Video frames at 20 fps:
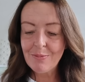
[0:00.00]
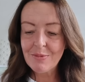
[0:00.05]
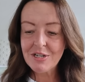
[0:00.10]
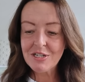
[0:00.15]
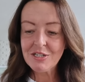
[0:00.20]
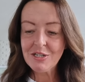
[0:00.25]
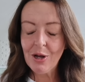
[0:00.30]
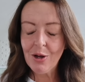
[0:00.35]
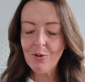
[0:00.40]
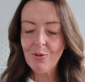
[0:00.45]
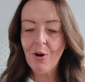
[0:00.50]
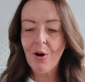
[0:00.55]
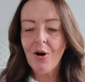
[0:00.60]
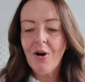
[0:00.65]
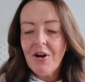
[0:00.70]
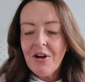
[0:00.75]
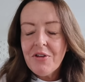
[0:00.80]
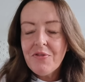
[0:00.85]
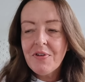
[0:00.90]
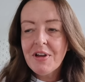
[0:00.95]
So
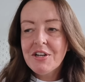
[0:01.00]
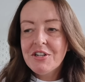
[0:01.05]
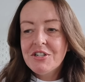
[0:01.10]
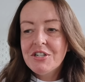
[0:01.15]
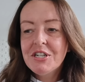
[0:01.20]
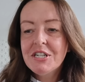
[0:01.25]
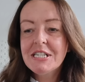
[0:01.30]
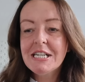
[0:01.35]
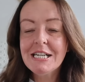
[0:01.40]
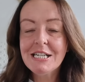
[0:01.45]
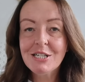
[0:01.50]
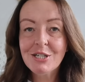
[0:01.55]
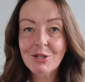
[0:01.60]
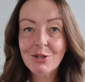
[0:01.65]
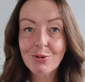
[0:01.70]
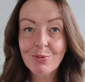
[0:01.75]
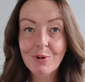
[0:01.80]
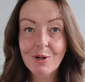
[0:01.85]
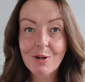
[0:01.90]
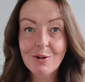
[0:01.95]
I ventured into
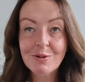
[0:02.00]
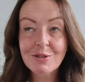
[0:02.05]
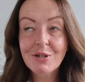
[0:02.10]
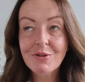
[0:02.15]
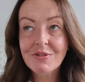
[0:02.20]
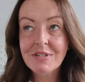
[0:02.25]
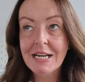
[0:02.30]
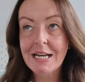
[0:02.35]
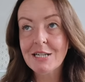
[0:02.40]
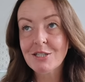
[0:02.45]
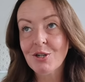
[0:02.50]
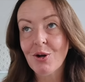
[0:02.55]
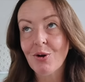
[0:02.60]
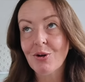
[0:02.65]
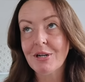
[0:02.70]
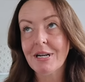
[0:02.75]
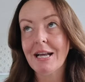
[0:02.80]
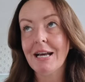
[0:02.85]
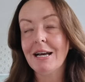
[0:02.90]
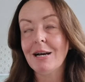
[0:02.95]
the world of
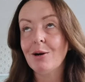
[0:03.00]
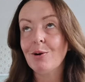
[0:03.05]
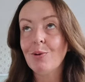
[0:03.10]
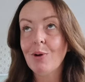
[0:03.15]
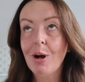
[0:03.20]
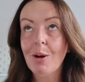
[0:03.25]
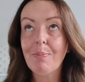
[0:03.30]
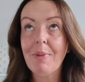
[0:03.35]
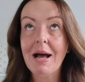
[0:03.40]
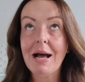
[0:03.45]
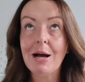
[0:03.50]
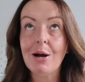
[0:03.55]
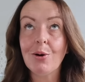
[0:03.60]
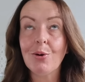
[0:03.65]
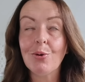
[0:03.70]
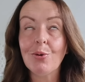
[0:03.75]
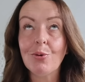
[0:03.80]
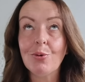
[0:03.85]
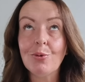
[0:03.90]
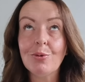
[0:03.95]
TikTok now
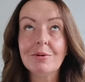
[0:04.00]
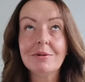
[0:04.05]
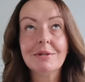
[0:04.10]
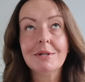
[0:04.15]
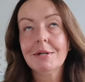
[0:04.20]
about